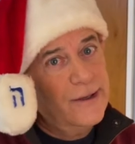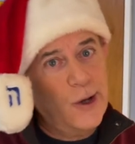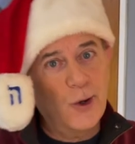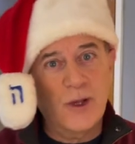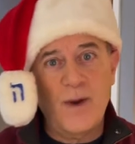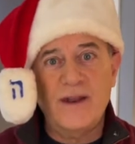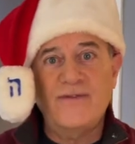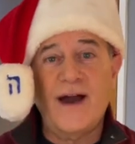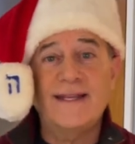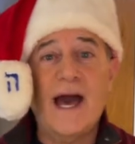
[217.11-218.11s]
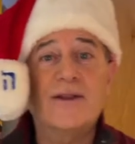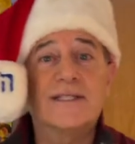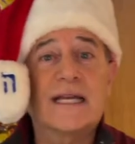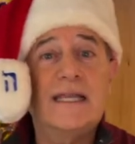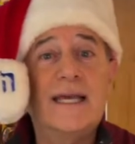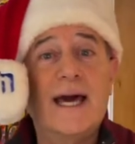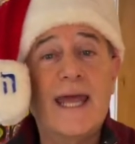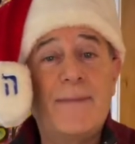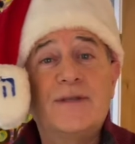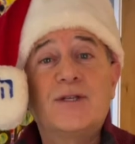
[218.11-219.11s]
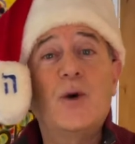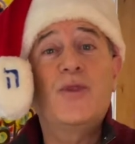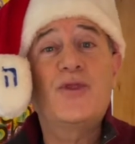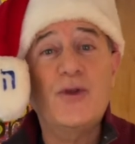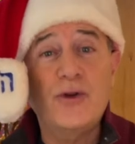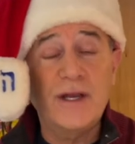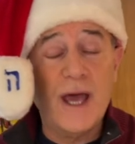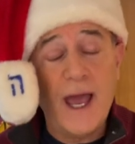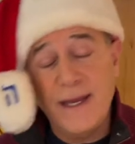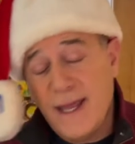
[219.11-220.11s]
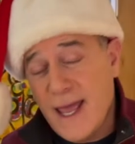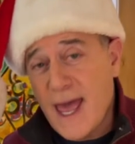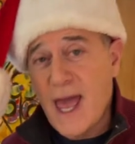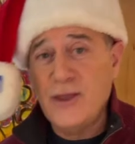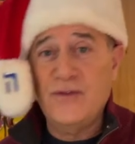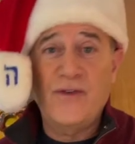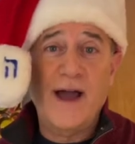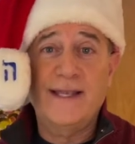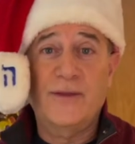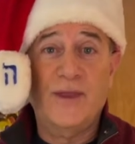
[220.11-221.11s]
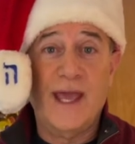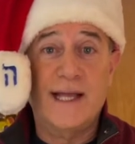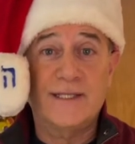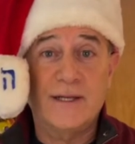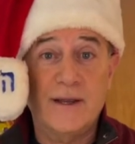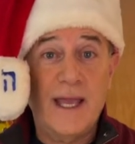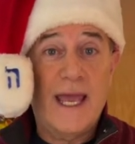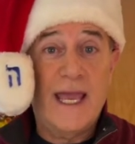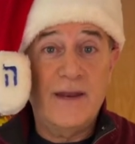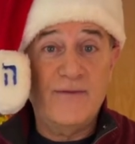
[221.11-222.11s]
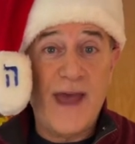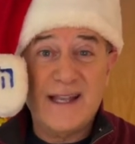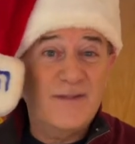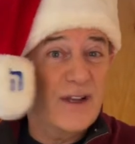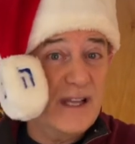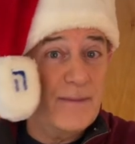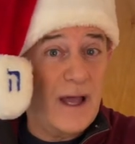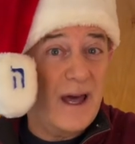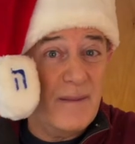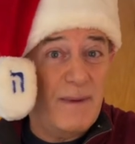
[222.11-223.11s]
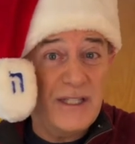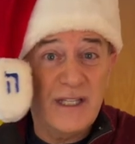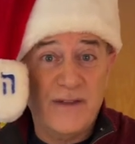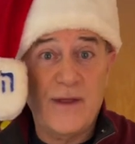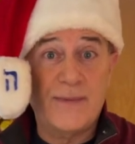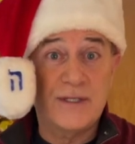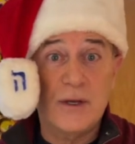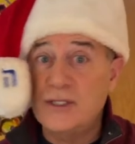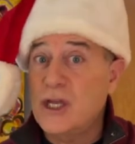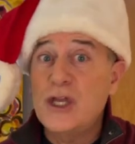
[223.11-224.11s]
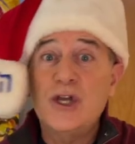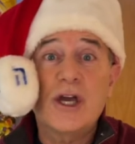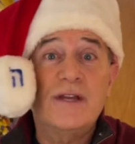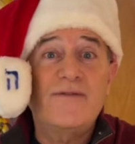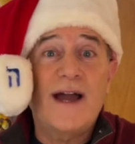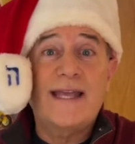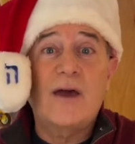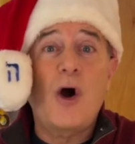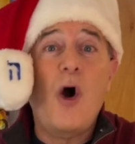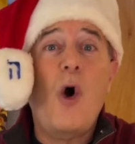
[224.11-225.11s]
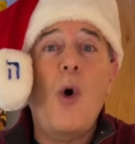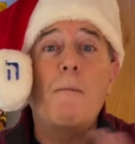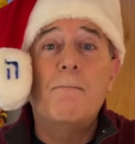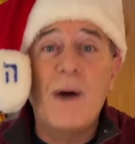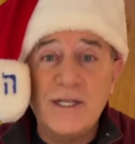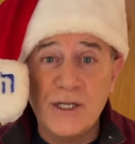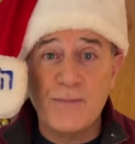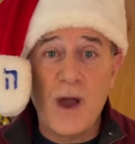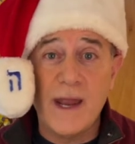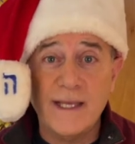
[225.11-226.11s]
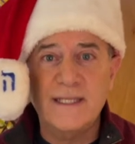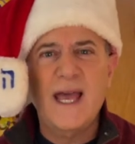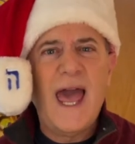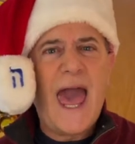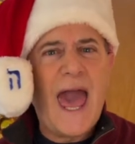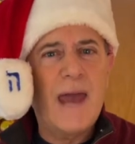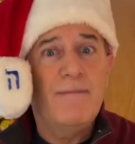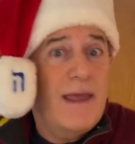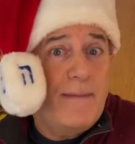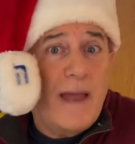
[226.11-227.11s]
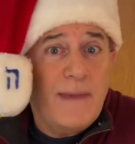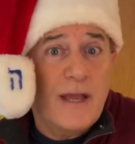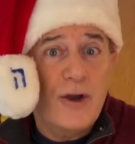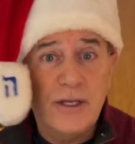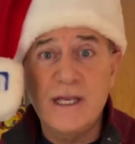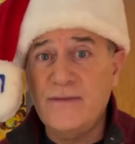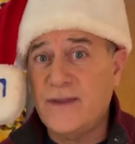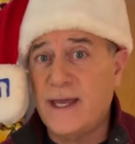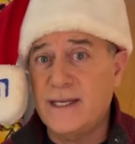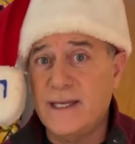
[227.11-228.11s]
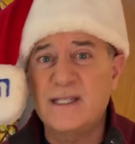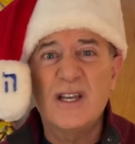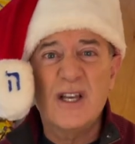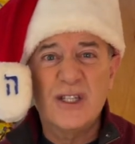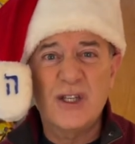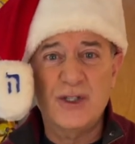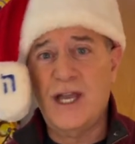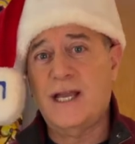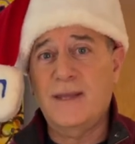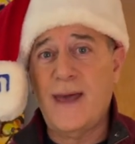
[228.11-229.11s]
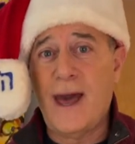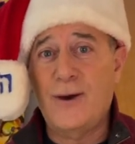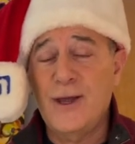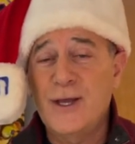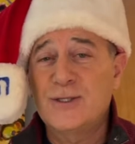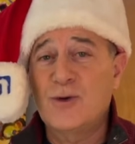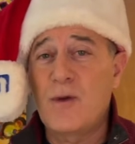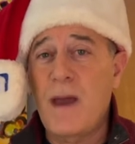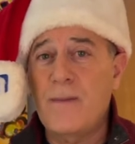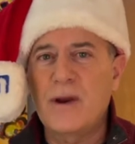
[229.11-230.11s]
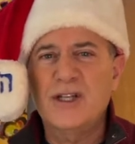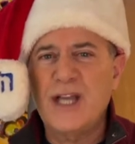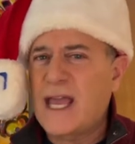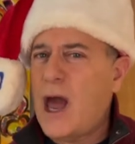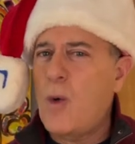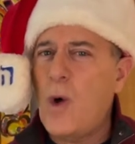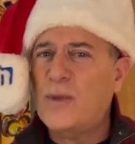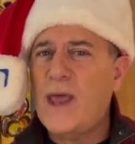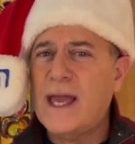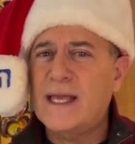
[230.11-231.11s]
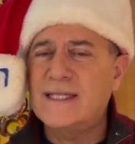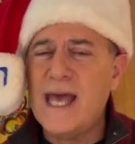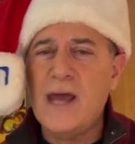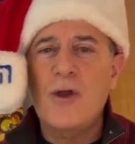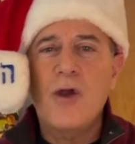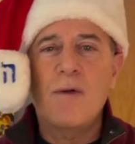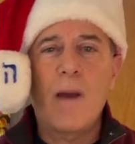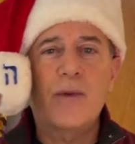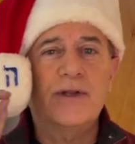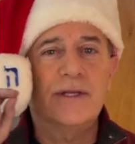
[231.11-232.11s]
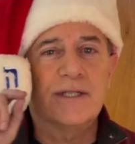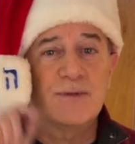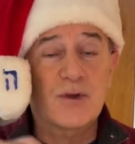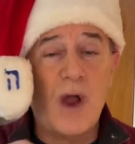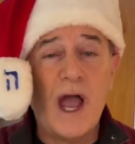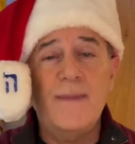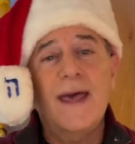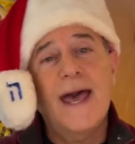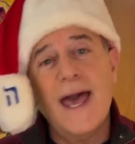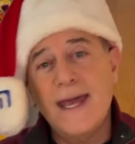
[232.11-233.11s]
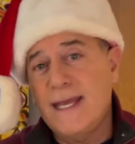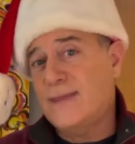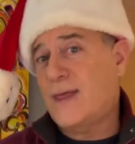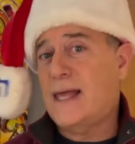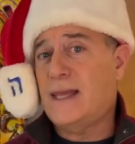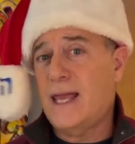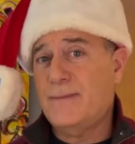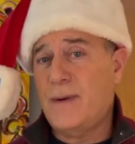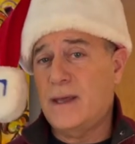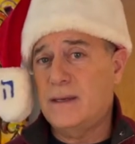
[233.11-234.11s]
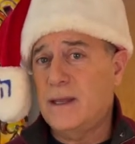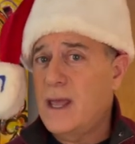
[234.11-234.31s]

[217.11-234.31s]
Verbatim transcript: Only way to find out is to click on episode 39 and you'll find out the answer. In fact, if you click on a bunch of different episodes, you're gonna find out a whole bunch of products and they might make good gift ideas. So check them out. So remember, check out What the Heck Is That? Remember to subscribe and hit that like button.